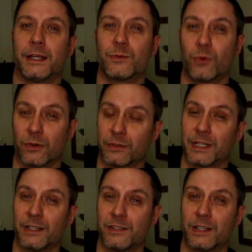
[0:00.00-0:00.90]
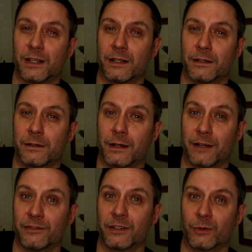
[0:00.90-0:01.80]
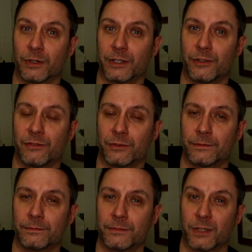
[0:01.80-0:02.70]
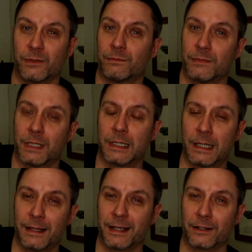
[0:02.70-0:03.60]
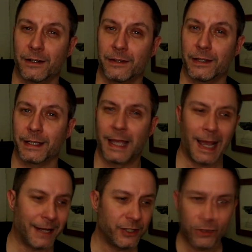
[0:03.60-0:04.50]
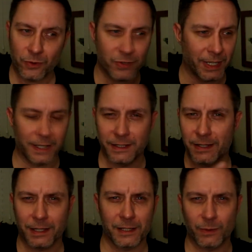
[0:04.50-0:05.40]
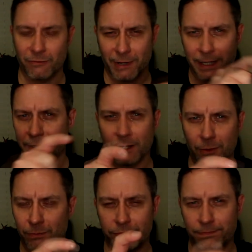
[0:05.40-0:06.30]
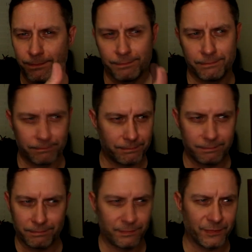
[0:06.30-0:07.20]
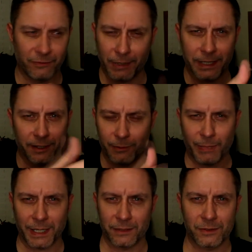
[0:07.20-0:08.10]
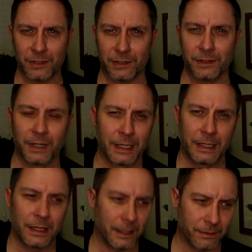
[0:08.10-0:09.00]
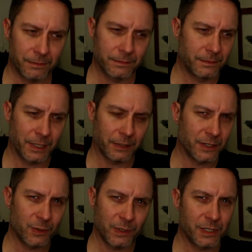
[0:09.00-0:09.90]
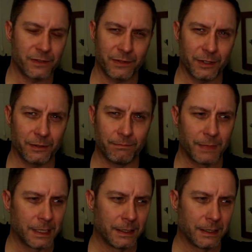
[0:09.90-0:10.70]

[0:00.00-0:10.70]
is what is I find quite useful. So that kind of thing. And you can also get these things with radio, for radio panels, and your switches for your